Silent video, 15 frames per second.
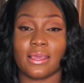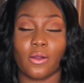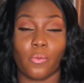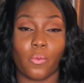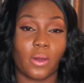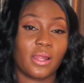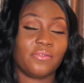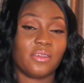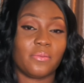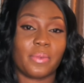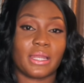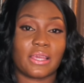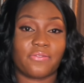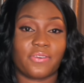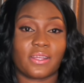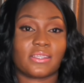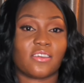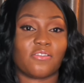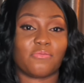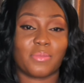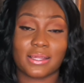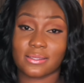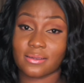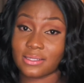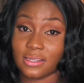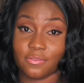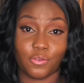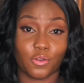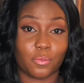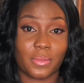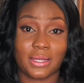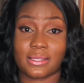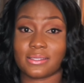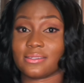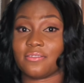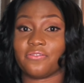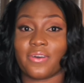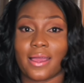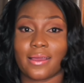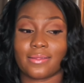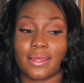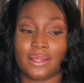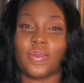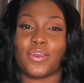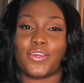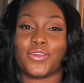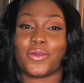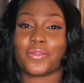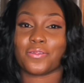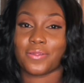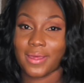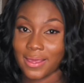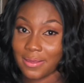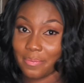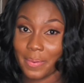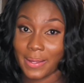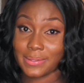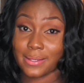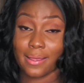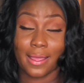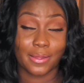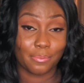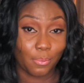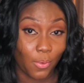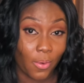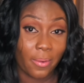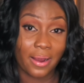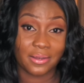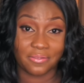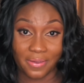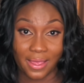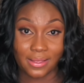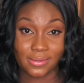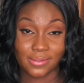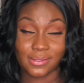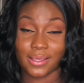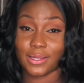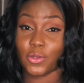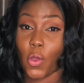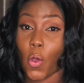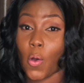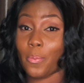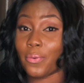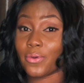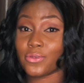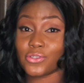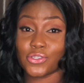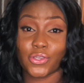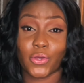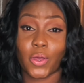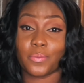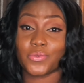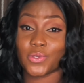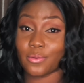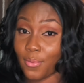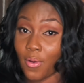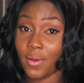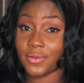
One of the benefits of mental development is the fact that you think better and more advanced. It opens you up to more